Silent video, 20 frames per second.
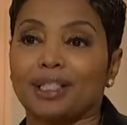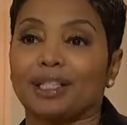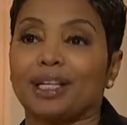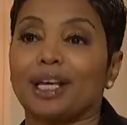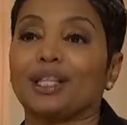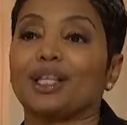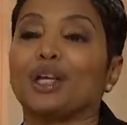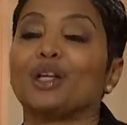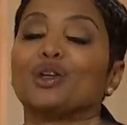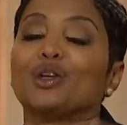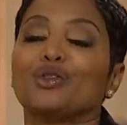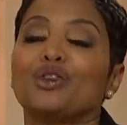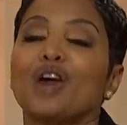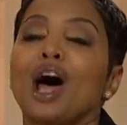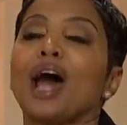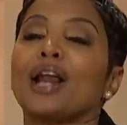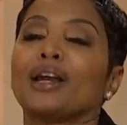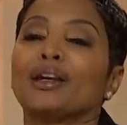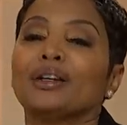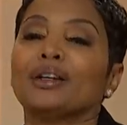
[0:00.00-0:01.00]
not saying that you're
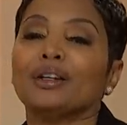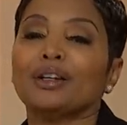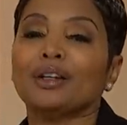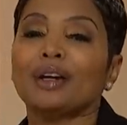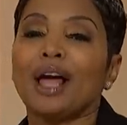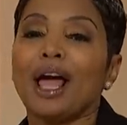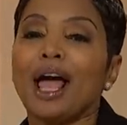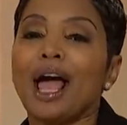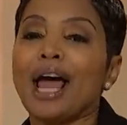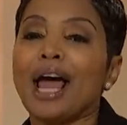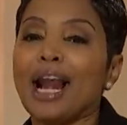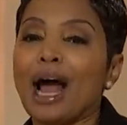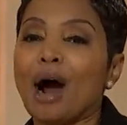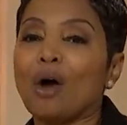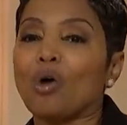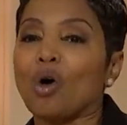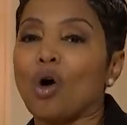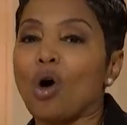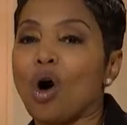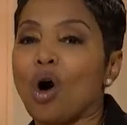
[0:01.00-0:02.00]
not an
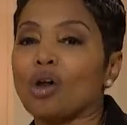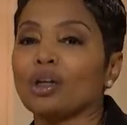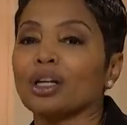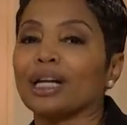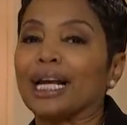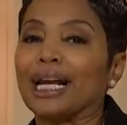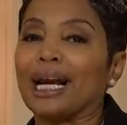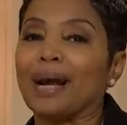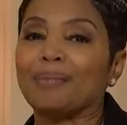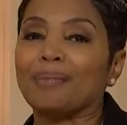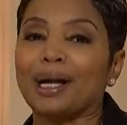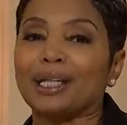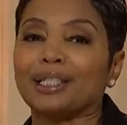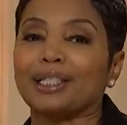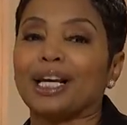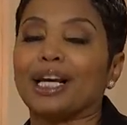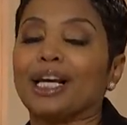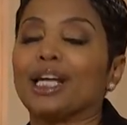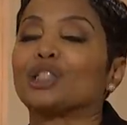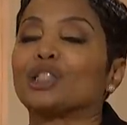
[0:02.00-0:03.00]
alcoholic, and I'm not
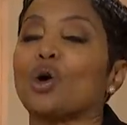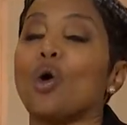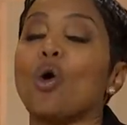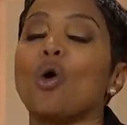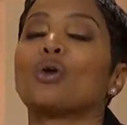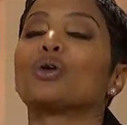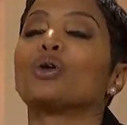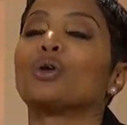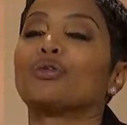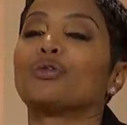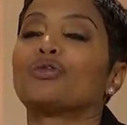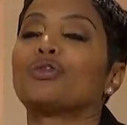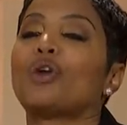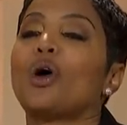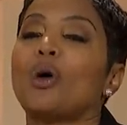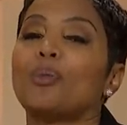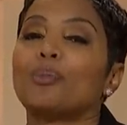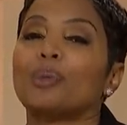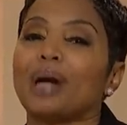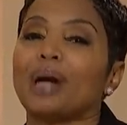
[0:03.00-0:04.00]
saying it's all your
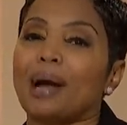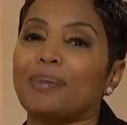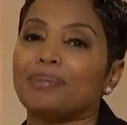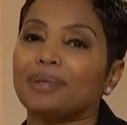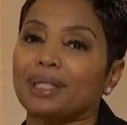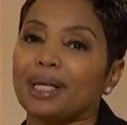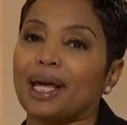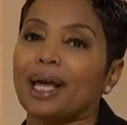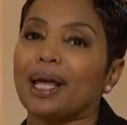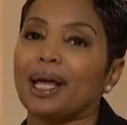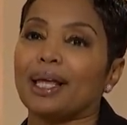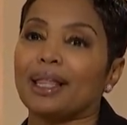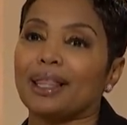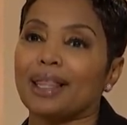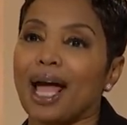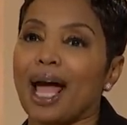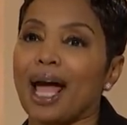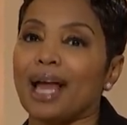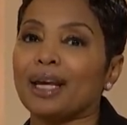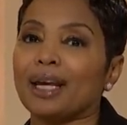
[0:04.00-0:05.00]
fault, but I'm saying
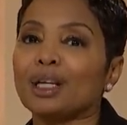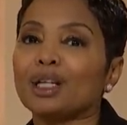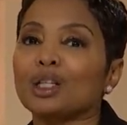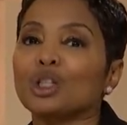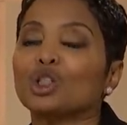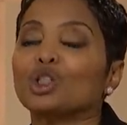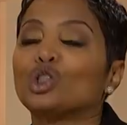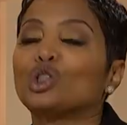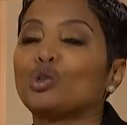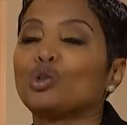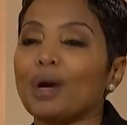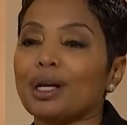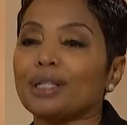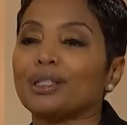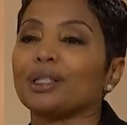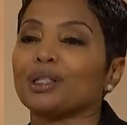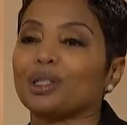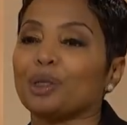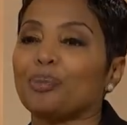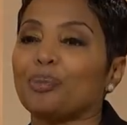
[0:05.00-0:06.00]
that stress
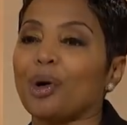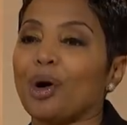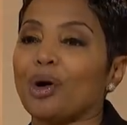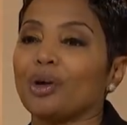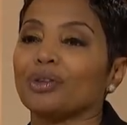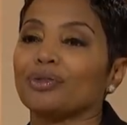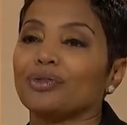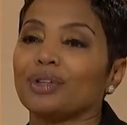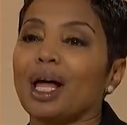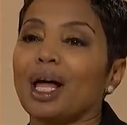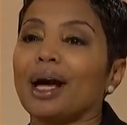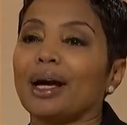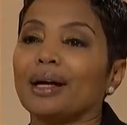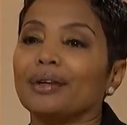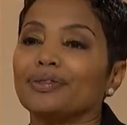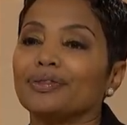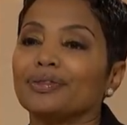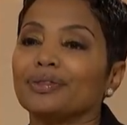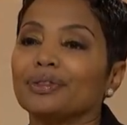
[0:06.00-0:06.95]
is a part of life.